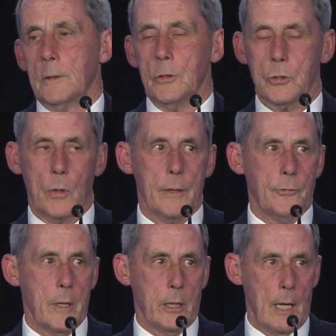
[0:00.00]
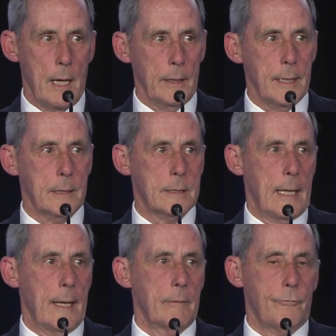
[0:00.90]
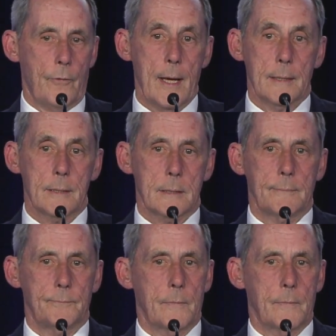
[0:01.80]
To join 3 colleagues and friends